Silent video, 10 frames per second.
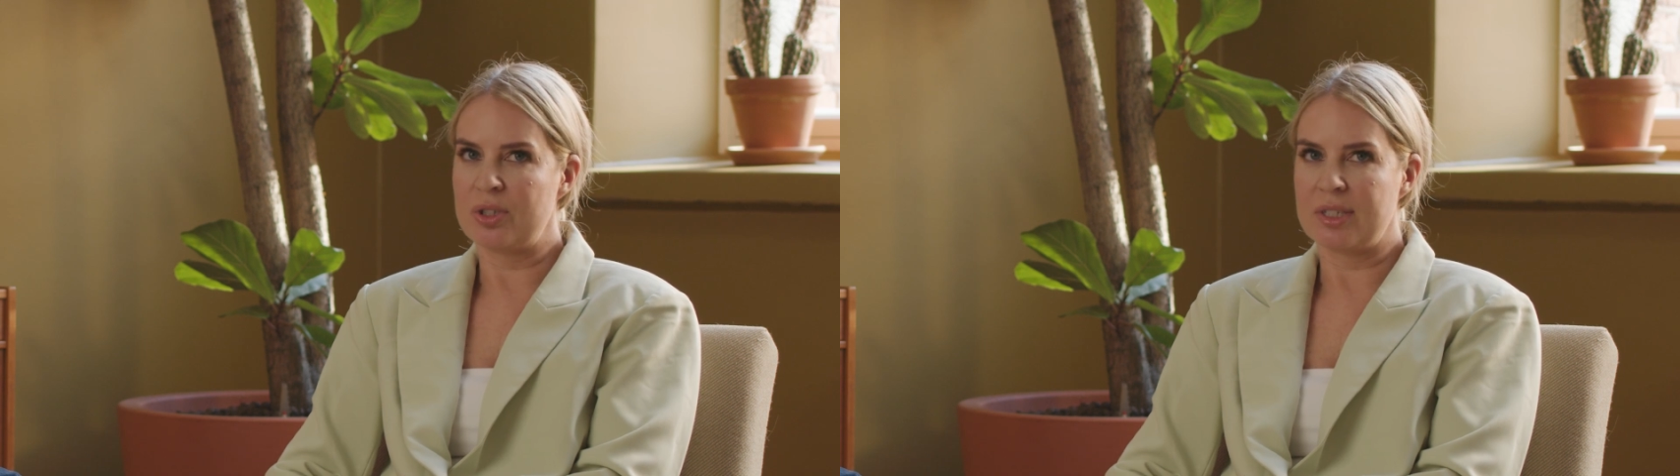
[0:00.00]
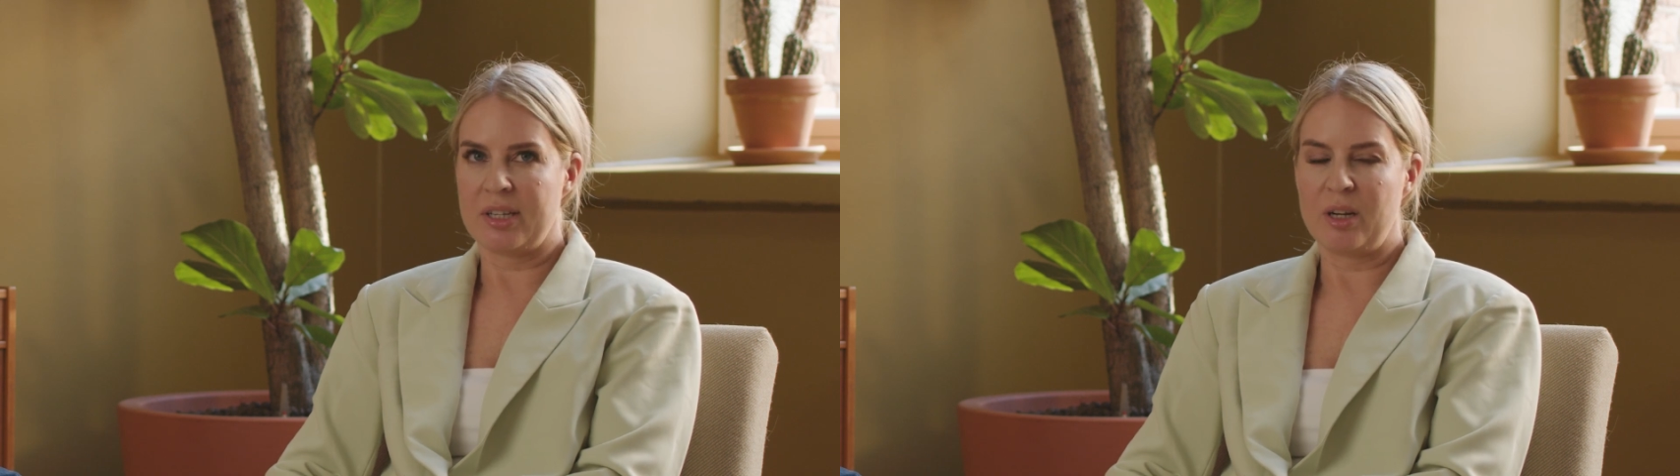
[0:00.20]

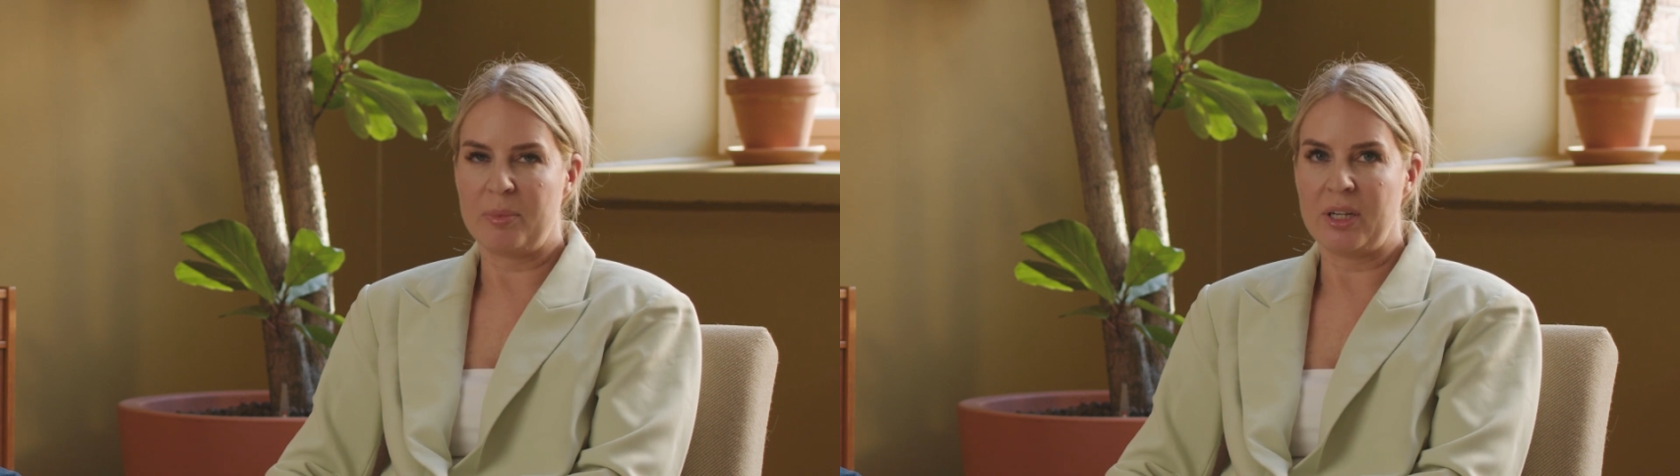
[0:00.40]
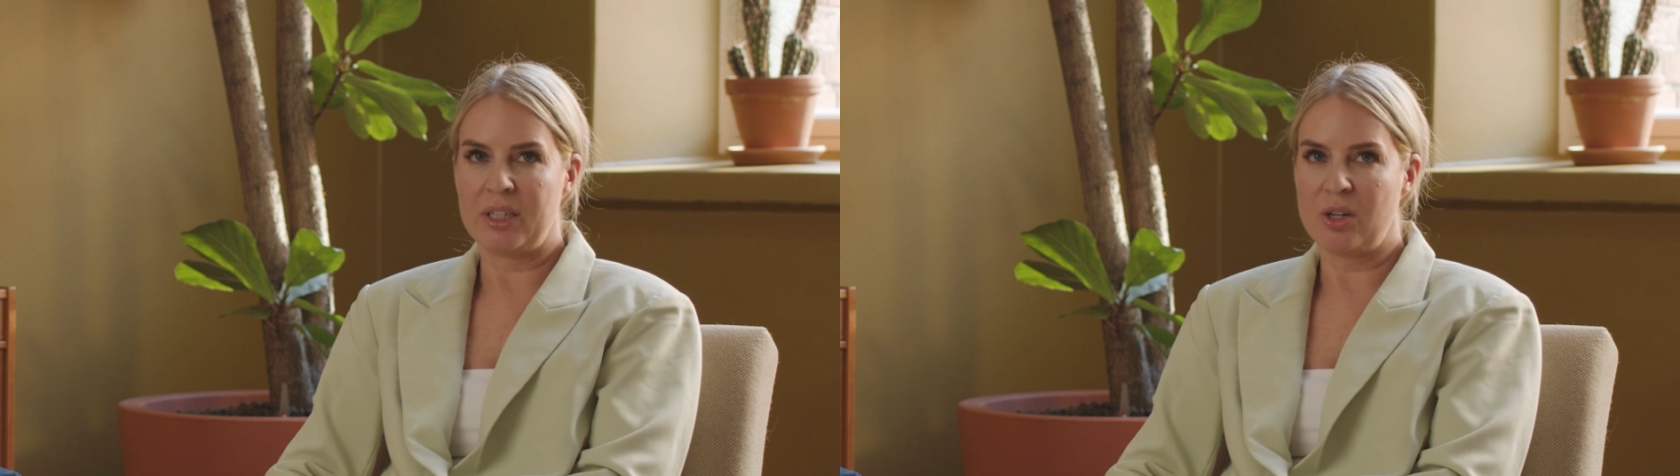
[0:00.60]

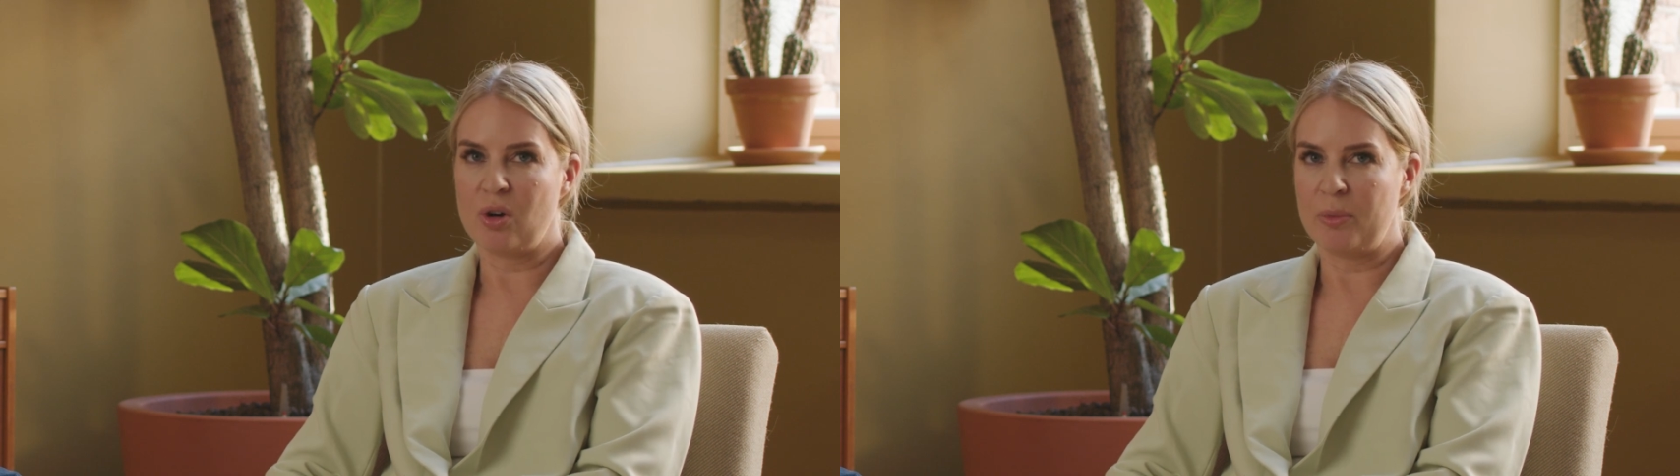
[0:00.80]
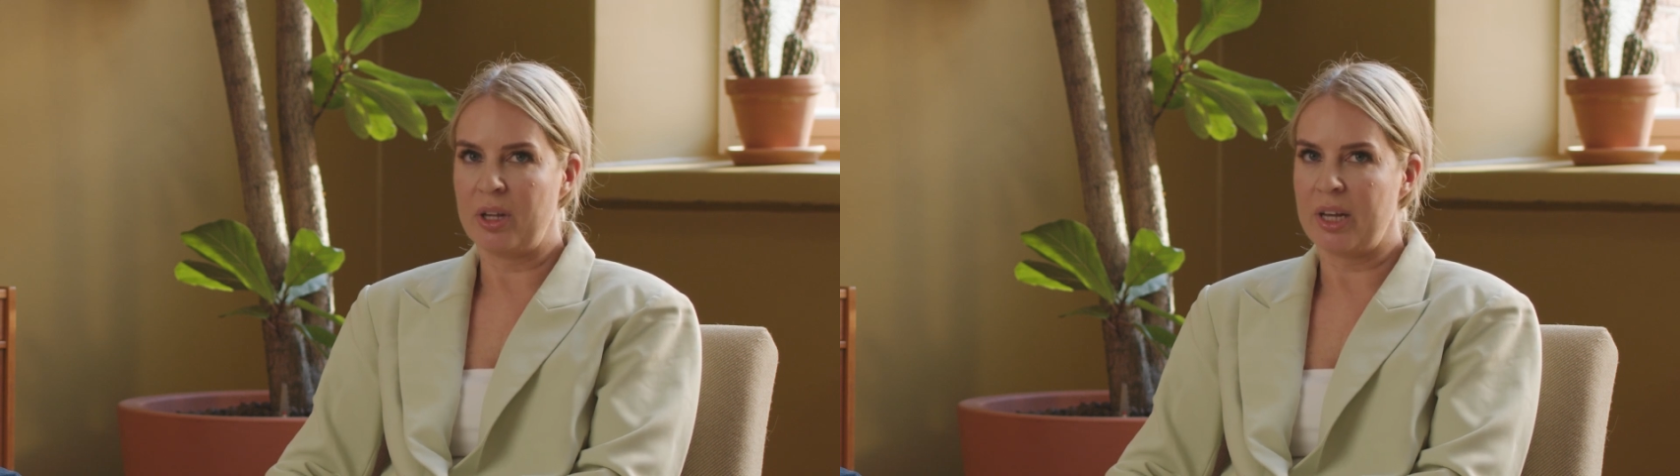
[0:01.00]
sustainability
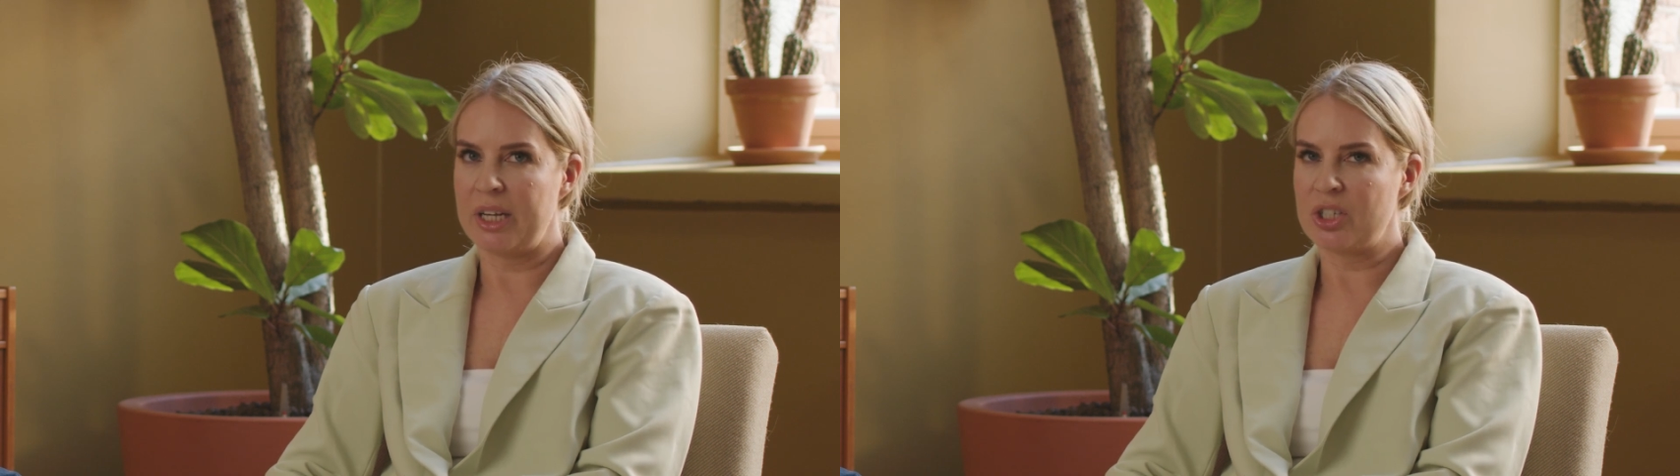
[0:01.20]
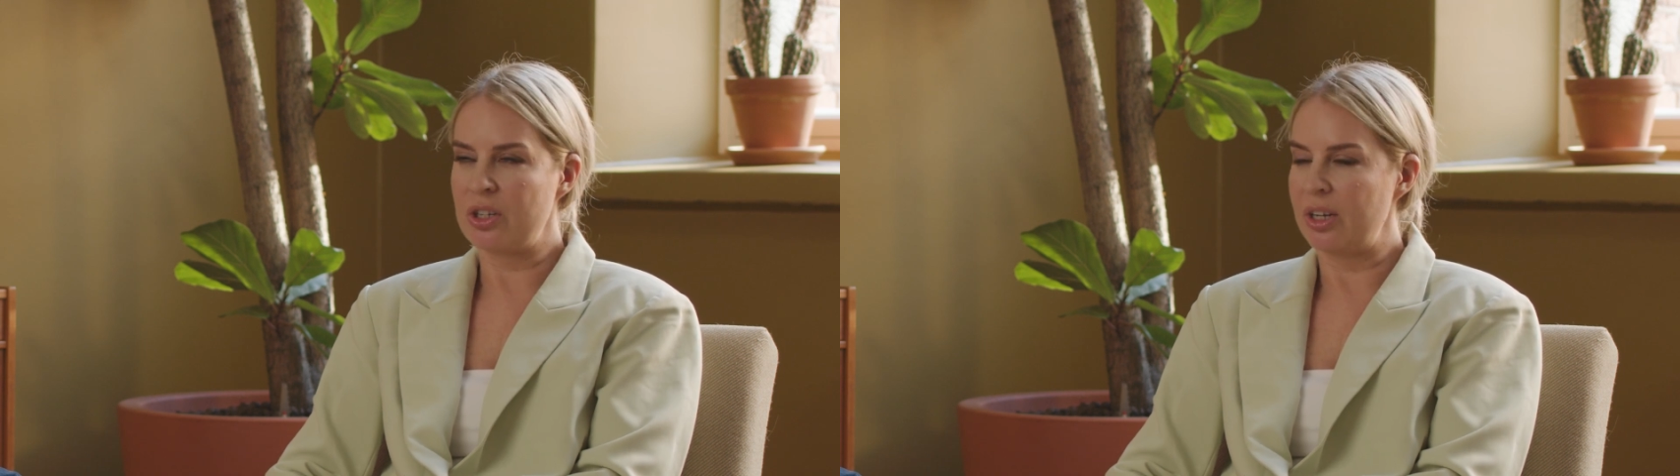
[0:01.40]

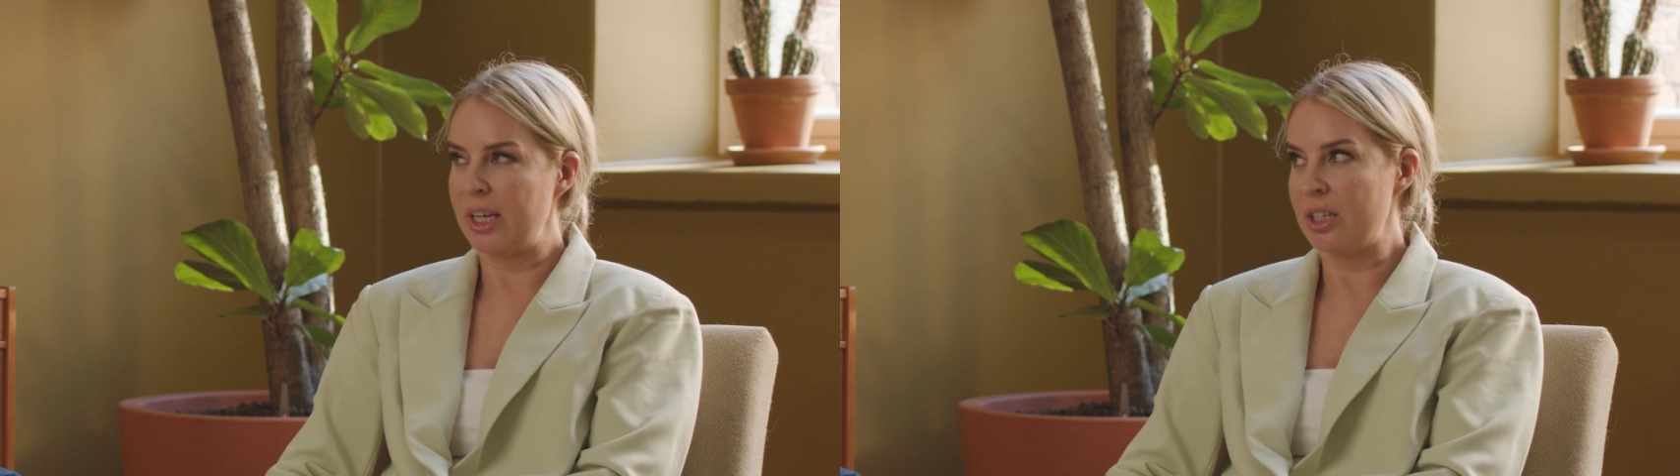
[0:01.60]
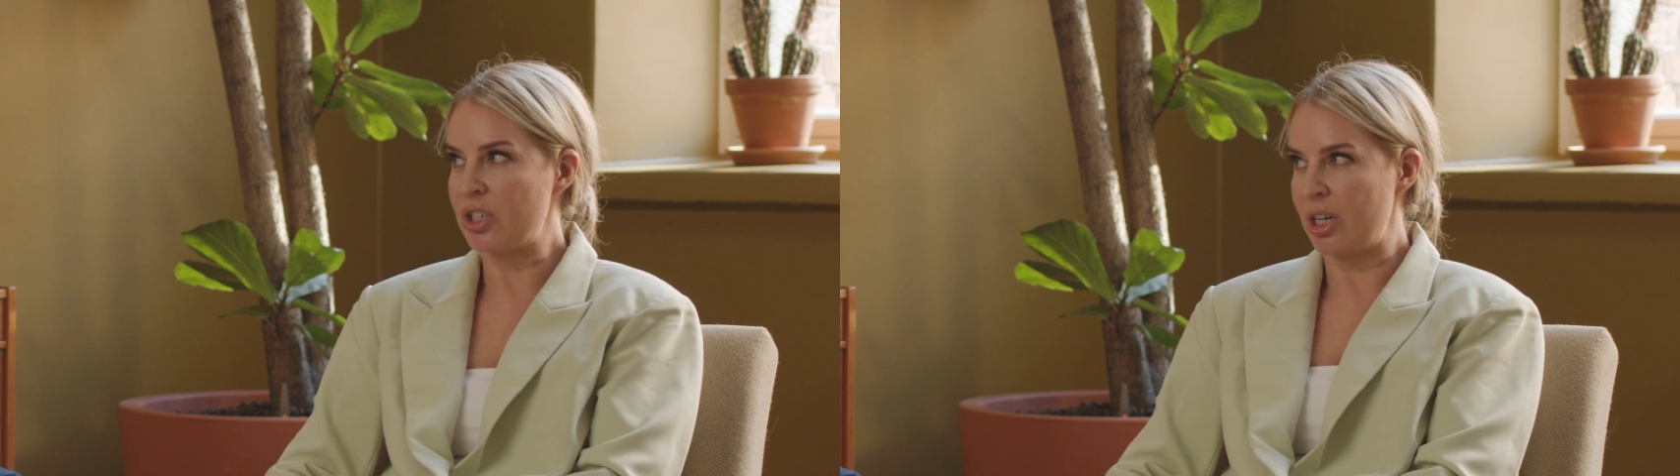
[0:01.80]
communication
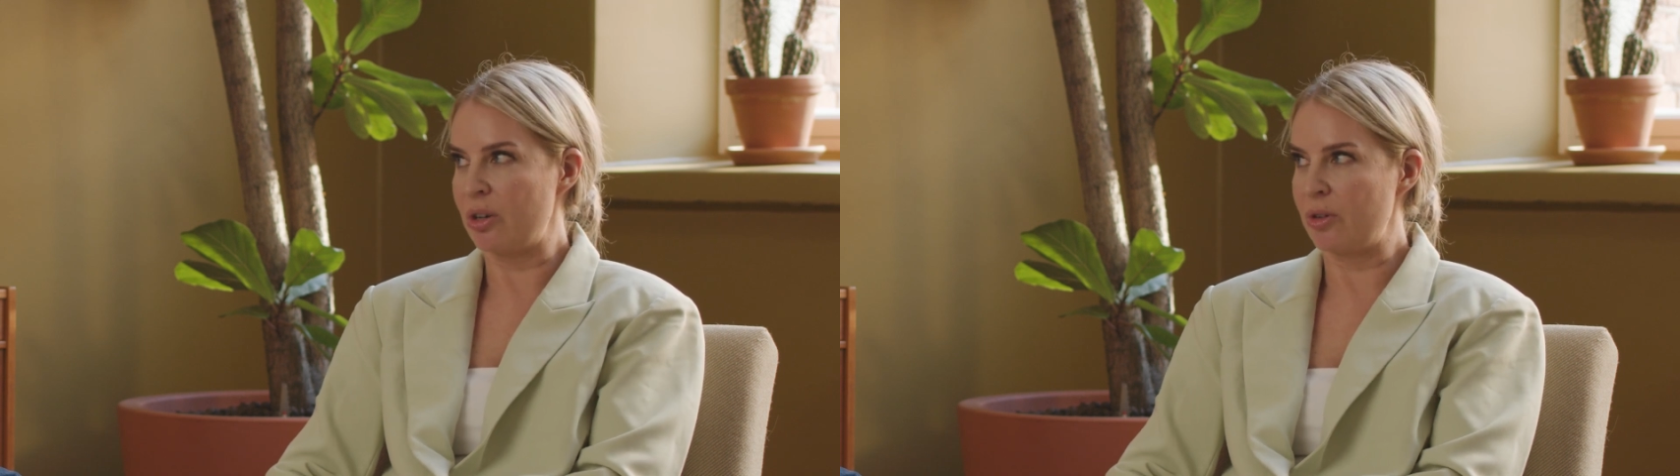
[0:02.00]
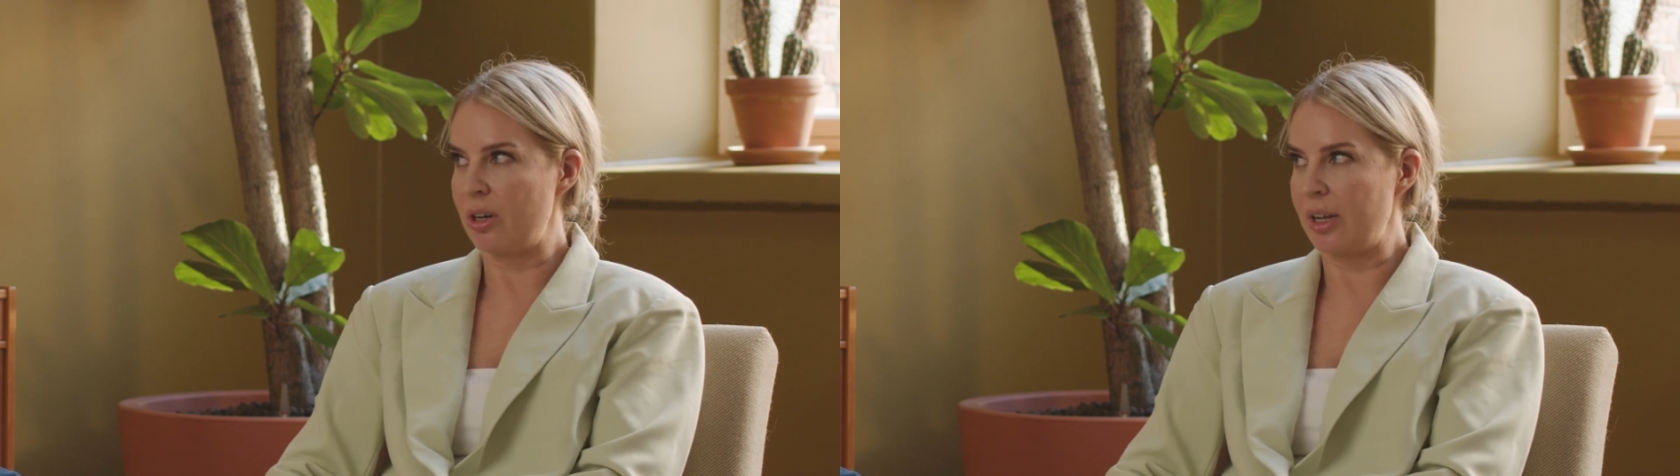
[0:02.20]
in
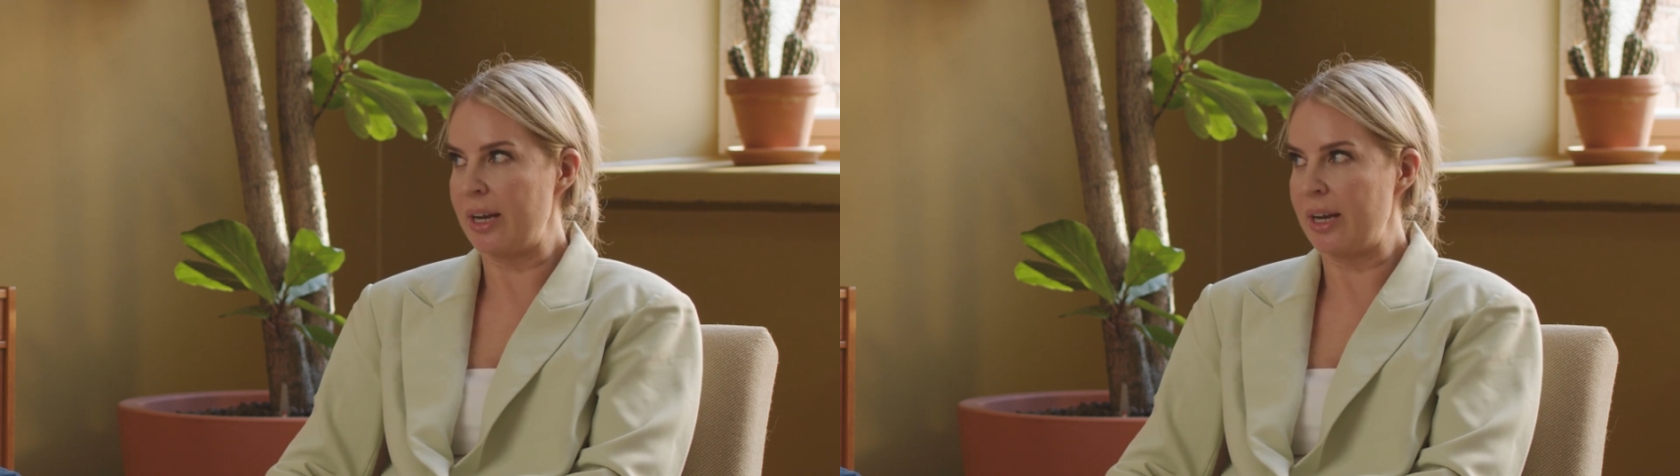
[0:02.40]
general.